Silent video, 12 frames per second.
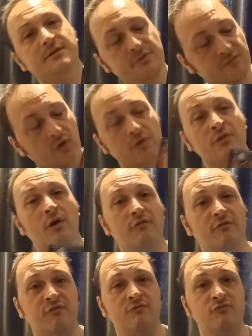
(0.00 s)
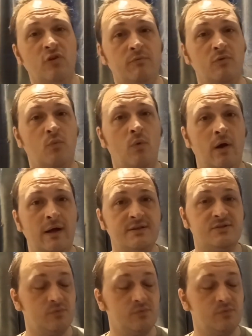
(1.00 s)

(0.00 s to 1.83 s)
You've got a note from Robert Wise,